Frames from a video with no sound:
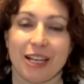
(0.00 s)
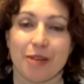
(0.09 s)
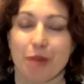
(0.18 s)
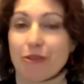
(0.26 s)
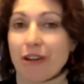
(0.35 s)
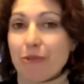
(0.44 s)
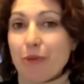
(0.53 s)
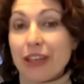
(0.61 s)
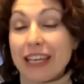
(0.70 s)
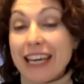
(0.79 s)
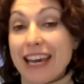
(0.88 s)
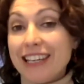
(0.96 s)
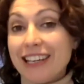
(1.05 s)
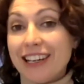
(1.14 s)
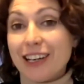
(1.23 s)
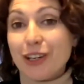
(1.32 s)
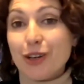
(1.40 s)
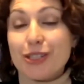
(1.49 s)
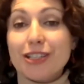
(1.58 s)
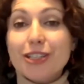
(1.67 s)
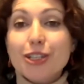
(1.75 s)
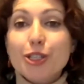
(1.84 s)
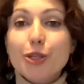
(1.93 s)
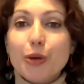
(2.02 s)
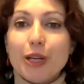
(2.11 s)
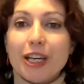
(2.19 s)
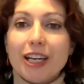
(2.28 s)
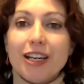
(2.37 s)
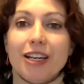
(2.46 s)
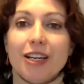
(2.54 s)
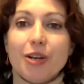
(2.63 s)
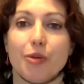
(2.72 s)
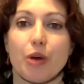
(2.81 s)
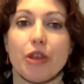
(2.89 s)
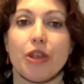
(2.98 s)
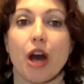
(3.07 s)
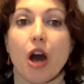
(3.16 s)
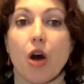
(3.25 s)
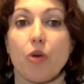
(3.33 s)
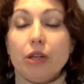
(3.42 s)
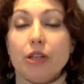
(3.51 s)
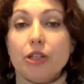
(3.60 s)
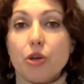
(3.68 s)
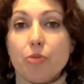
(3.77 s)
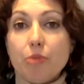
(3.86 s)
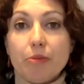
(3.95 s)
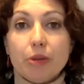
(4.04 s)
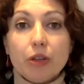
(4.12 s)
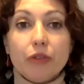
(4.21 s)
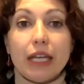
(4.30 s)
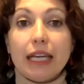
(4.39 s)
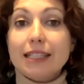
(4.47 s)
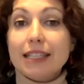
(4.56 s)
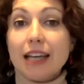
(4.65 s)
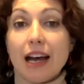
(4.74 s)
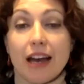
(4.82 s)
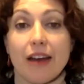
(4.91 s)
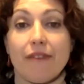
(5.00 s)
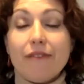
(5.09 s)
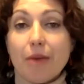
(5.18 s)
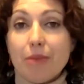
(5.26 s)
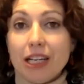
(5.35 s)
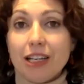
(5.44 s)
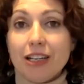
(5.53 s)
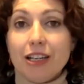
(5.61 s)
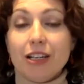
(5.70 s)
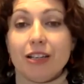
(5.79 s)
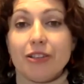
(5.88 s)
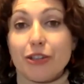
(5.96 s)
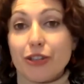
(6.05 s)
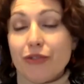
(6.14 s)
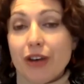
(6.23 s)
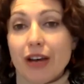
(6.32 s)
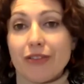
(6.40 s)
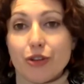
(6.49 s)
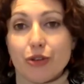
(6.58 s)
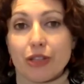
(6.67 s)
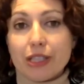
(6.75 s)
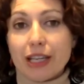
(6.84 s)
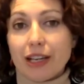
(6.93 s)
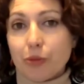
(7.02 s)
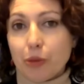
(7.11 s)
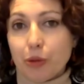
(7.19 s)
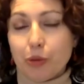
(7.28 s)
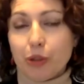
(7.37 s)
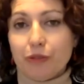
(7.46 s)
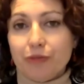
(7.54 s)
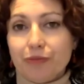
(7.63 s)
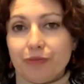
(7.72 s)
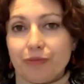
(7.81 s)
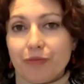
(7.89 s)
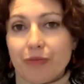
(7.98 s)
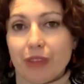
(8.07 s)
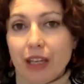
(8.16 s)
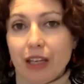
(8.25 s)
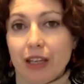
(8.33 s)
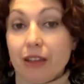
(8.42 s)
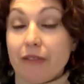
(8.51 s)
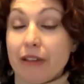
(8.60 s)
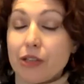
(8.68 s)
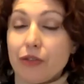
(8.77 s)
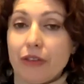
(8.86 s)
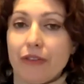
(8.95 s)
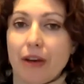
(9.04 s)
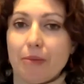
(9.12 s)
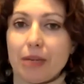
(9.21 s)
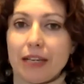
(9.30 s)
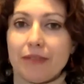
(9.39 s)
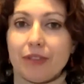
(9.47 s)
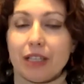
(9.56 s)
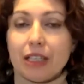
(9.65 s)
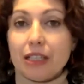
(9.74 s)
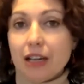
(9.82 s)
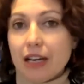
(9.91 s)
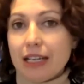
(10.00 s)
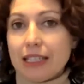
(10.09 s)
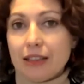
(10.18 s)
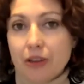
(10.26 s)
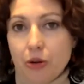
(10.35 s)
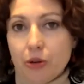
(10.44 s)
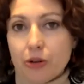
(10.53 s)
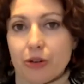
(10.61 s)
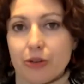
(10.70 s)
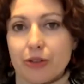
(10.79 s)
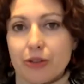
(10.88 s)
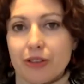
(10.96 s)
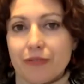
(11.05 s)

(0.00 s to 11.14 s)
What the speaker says: My grandmother Genia and her sister Sonia were the only two people of the entire family to survive during the Second World War. The rest of the family died in the Holocaust.